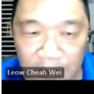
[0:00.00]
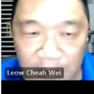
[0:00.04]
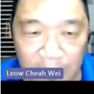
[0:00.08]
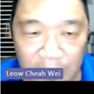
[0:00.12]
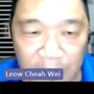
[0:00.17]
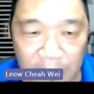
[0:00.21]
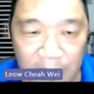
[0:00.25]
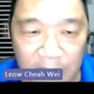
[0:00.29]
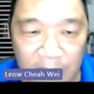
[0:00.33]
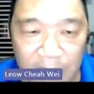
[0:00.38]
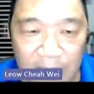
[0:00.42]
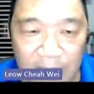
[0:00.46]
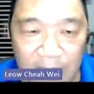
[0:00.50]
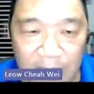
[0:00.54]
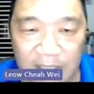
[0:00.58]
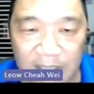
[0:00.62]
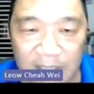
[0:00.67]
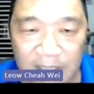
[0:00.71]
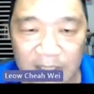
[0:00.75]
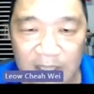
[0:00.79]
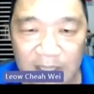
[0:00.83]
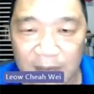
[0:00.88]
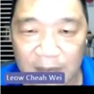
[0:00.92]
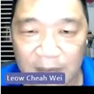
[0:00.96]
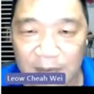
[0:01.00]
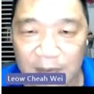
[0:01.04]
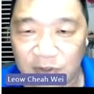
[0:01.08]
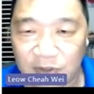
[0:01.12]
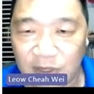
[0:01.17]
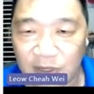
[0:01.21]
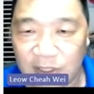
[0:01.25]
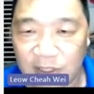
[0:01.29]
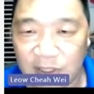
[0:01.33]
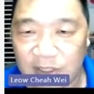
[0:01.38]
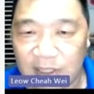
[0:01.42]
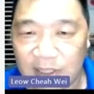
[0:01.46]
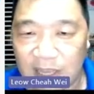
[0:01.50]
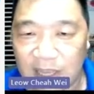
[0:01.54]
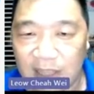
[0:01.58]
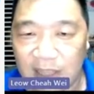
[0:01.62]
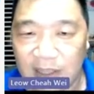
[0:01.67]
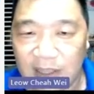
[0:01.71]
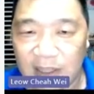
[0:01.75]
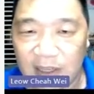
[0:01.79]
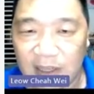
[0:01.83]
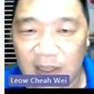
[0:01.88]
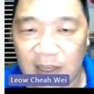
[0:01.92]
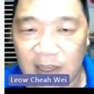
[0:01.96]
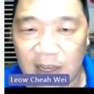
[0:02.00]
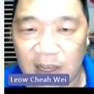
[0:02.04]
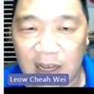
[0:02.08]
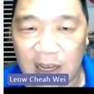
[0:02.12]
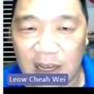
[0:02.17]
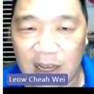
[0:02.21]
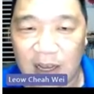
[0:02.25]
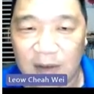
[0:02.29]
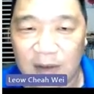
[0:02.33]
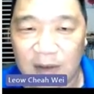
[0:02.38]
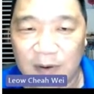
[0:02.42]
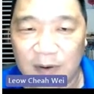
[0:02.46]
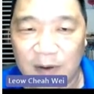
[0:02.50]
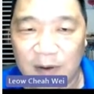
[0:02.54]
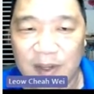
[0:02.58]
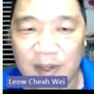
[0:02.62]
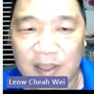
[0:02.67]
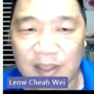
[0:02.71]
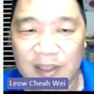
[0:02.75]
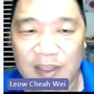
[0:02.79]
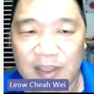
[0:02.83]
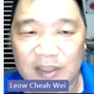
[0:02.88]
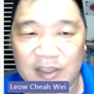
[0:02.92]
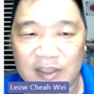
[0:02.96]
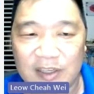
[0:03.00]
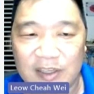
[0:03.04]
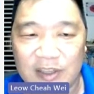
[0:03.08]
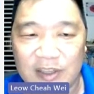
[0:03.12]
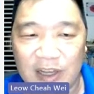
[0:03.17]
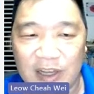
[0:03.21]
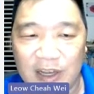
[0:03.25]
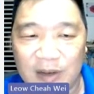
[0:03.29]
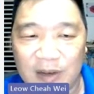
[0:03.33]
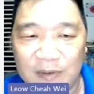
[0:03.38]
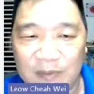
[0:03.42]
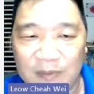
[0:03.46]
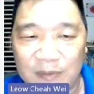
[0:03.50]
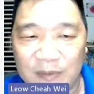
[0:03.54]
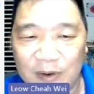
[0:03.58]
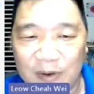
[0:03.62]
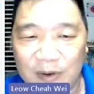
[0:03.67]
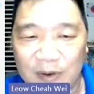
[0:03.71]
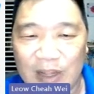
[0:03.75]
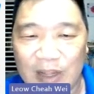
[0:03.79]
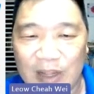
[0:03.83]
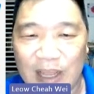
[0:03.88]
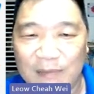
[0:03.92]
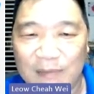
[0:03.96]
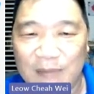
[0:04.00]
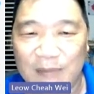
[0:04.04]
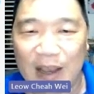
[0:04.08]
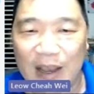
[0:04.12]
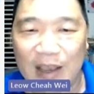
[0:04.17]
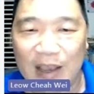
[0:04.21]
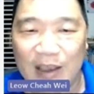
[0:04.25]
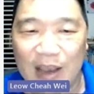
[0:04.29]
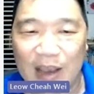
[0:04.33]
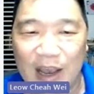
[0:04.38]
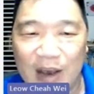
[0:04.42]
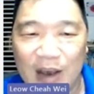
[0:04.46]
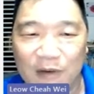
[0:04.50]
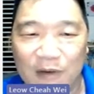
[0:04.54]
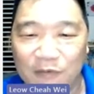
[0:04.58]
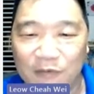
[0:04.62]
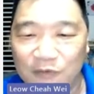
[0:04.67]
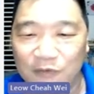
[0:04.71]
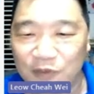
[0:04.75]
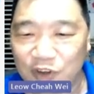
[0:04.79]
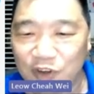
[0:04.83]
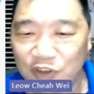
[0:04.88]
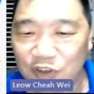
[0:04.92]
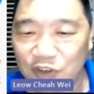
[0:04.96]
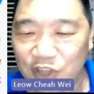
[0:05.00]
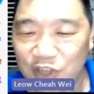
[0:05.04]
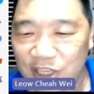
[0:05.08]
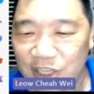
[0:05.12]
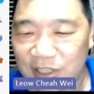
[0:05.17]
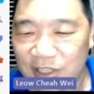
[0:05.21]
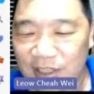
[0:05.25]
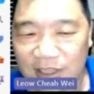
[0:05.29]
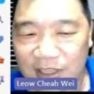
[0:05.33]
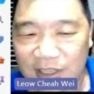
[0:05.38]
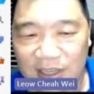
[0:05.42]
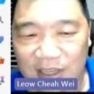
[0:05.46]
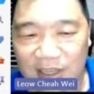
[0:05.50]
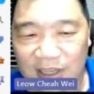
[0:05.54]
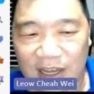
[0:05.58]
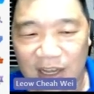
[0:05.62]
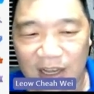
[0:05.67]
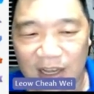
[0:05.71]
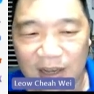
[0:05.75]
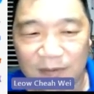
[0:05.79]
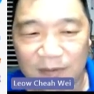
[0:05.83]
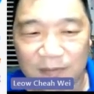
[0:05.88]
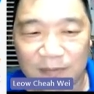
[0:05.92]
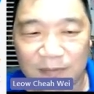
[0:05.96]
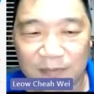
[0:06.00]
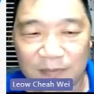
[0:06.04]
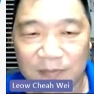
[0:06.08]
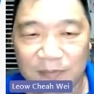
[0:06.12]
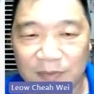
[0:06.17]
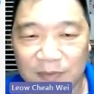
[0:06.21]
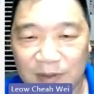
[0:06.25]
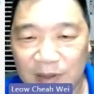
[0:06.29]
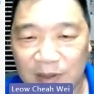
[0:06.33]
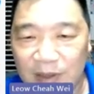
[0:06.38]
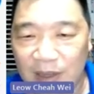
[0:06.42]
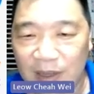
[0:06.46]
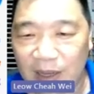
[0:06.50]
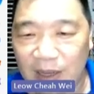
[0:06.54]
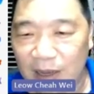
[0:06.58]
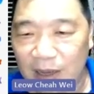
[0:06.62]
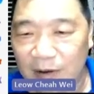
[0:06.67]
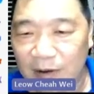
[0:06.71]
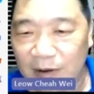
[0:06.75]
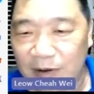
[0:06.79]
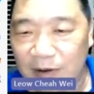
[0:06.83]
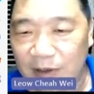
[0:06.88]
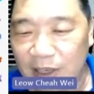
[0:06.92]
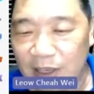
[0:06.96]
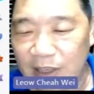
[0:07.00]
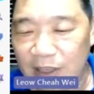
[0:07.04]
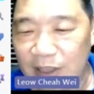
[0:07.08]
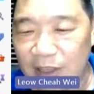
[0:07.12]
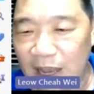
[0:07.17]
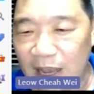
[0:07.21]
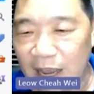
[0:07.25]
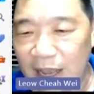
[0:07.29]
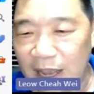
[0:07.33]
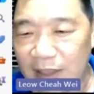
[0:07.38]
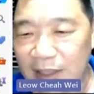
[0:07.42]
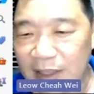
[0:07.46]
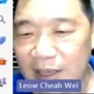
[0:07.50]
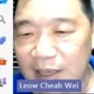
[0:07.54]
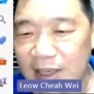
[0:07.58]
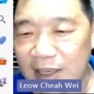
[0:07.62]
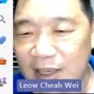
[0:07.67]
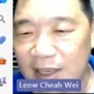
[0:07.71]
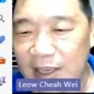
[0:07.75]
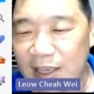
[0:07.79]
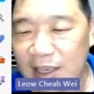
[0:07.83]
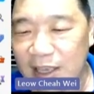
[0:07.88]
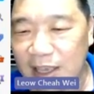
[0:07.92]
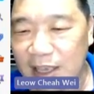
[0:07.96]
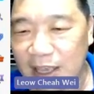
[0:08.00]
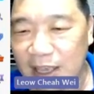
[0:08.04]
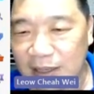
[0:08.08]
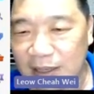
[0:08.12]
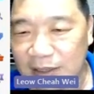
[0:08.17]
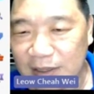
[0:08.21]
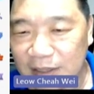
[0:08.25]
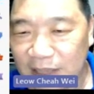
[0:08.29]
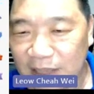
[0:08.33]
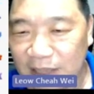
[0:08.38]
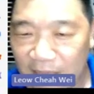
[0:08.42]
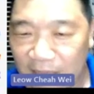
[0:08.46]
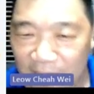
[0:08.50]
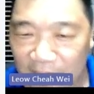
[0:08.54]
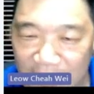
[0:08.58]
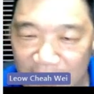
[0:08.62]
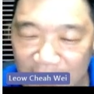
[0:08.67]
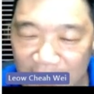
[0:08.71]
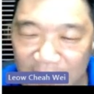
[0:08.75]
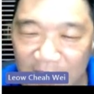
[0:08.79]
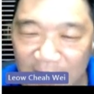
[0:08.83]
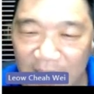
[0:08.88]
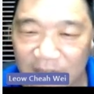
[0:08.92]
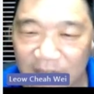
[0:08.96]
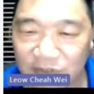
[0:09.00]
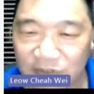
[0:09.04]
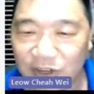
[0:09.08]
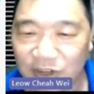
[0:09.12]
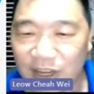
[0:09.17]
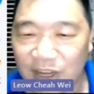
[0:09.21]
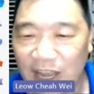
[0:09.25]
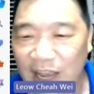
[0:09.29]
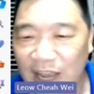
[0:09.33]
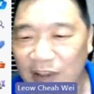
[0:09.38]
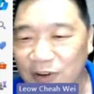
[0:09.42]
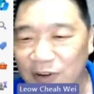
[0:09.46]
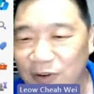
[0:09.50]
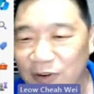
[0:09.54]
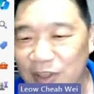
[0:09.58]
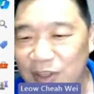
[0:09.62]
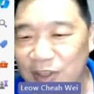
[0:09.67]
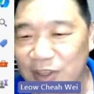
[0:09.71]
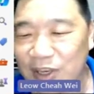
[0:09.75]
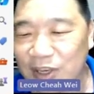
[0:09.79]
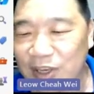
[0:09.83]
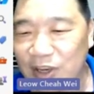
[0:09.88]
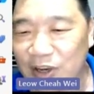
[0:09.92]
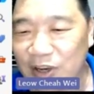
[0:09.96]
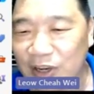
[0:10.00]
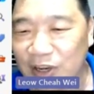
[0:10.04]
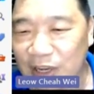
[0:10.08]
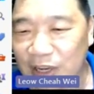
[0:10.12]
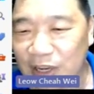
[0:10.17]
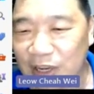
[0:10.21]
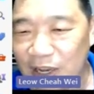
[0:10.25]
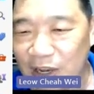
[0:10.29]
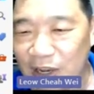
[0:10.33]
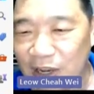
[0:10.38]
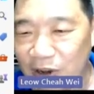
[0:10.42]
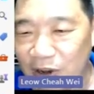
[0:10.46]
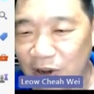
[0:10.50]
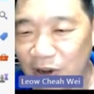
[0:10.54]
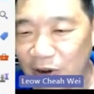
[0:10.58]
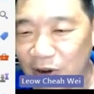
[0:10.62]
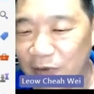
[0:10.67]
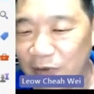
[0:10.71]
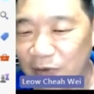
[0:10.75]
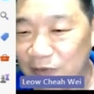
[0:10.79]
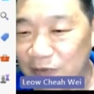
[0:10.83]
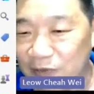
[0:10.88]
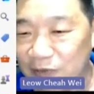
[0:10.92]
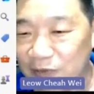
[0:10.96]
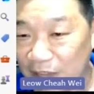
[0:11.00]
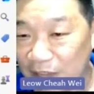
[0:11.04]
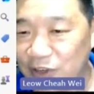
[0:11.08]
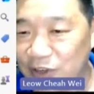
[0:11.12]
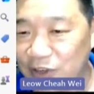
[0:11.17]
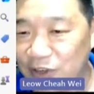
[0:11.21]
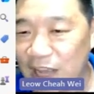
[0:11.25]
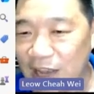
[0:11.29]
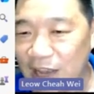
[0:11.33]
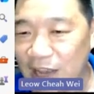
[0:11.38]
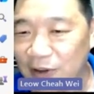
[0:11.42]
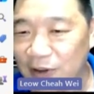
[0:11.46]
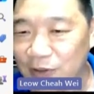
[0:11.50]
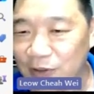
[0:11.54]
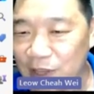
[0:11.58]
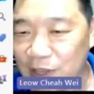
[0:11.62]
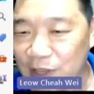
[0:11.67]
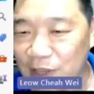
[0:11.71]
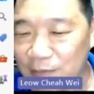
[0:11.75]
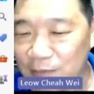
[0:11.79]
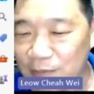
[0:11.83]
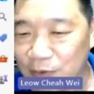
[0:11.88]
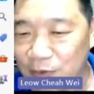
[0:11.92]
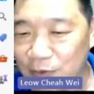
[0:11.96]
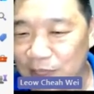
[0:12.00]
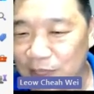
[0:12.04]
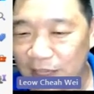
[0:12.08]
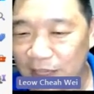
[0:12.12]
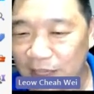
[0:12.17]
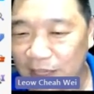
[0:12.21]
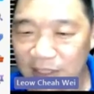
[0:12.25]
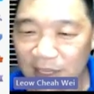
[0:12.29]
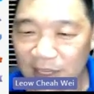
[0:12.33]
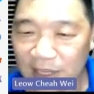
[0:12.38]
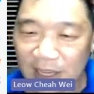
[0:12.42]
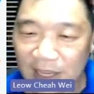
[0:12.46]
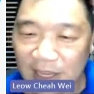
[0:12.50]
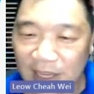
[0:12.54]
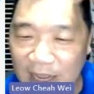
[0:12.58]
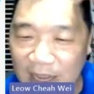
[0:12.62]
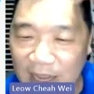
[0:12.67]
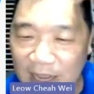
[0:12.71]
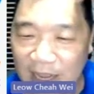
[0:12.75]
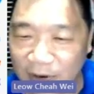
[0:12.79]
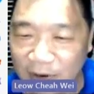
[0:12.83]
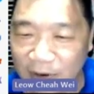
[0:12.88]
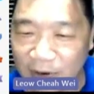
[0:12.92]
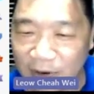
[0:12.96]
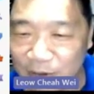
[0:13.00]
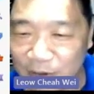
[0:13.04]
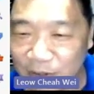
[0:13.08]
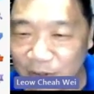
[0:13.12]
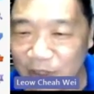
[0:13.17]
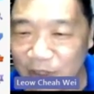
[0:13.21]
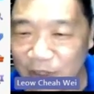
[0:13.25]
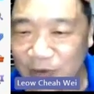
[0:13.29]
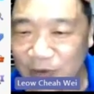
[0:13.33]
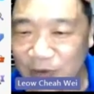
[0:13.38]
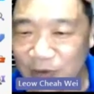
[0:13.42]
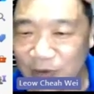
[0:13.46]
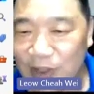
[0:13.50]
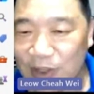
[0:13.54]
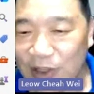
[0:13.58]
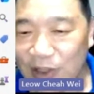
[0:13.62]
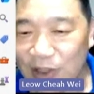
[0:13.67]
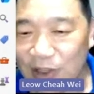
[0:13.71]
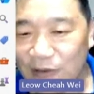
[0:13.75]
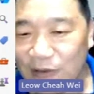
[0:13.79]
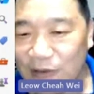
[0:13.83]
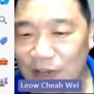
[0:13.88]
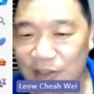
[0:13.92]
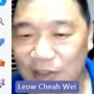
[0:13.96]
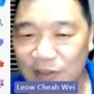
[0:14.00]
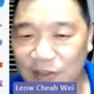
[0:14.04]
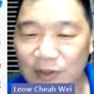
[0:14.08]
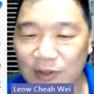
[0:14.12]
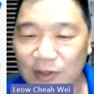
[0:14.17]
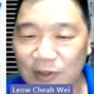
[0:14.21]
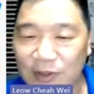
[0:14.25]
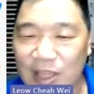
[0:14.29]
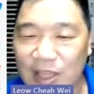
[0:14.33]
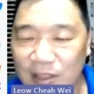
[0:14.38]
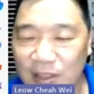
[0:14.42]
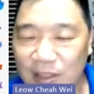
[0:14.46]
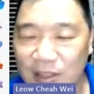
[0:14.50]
the last thing that I mentioned is that probably this is more like my wish list. In other industrial IoT or factory IoT projects, I also need to interface to